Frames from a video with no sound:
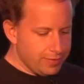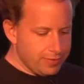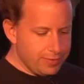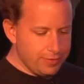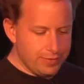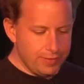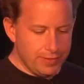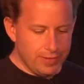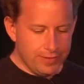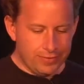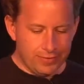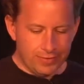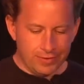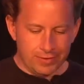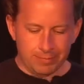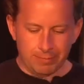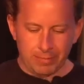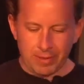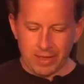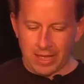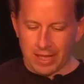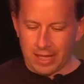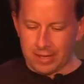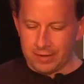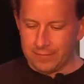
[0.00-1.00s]
this is
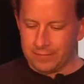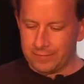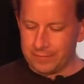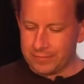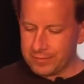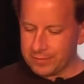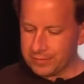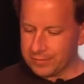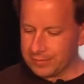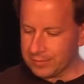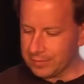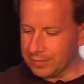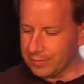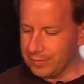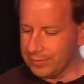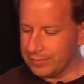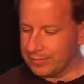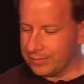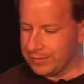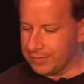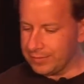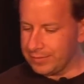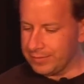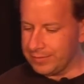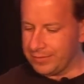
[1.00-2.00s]
part of the
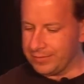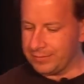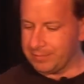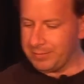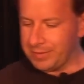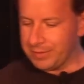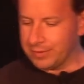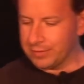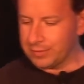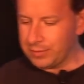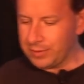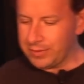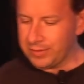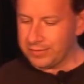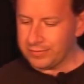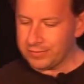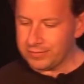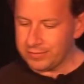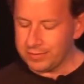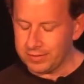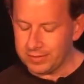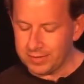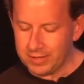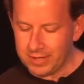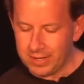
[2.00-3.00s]
solution to this big
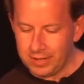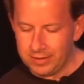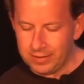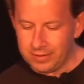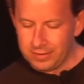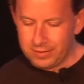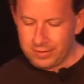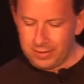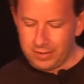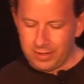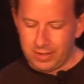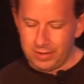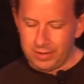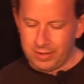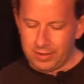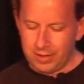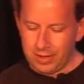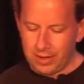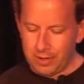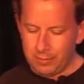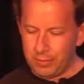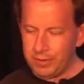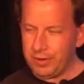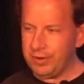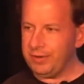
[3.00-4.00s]
question. And, and
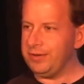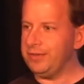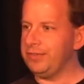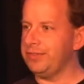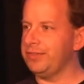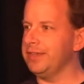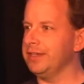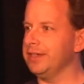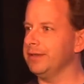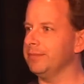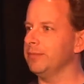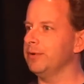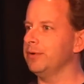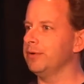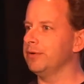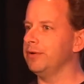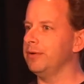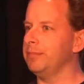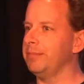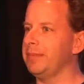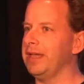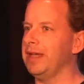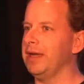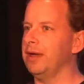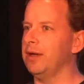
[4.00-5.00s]
I wanted to think more
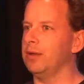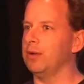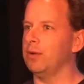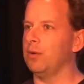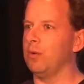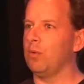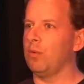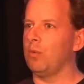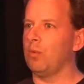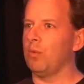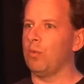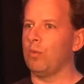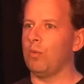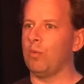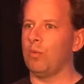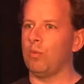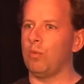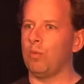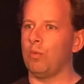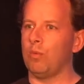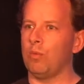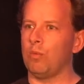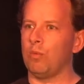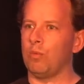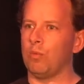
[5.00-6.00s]
about
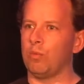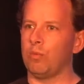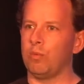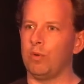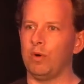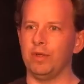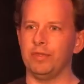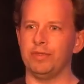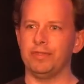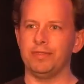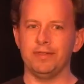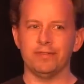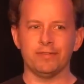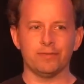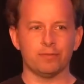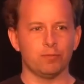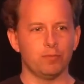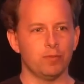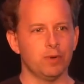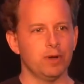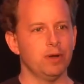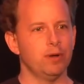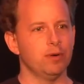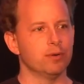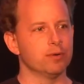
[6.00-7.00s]
what this
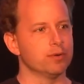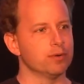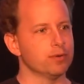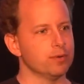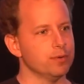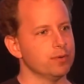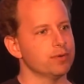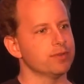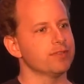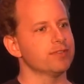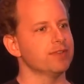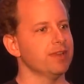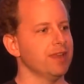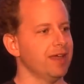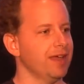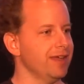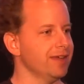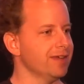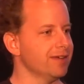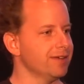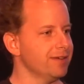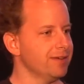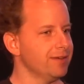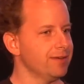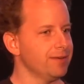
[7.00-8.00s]
world looks
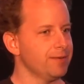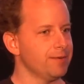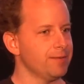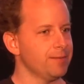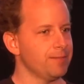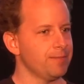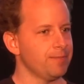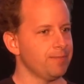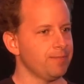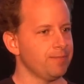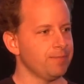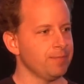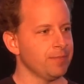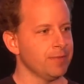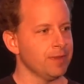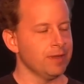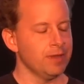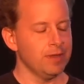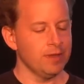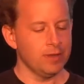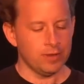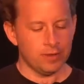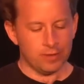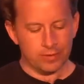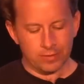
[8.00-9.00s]
like.
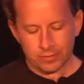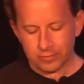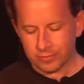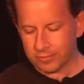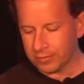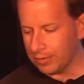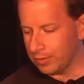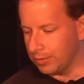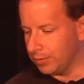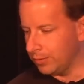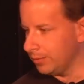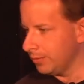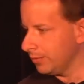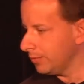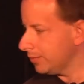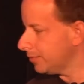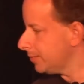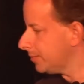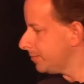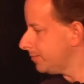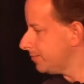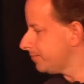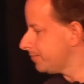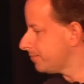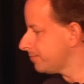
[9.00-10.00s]
So,
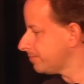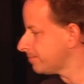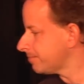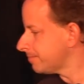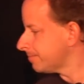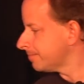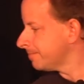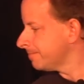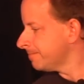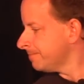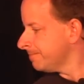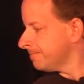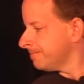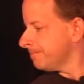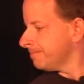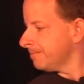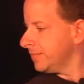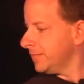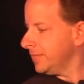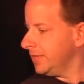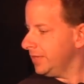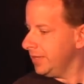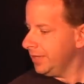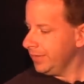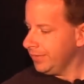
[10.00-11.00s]

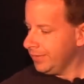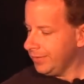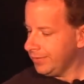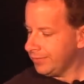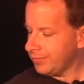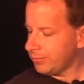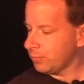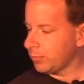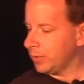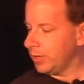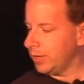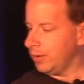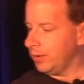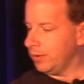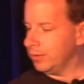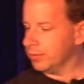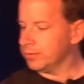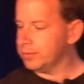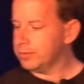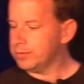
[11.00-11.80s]
in this world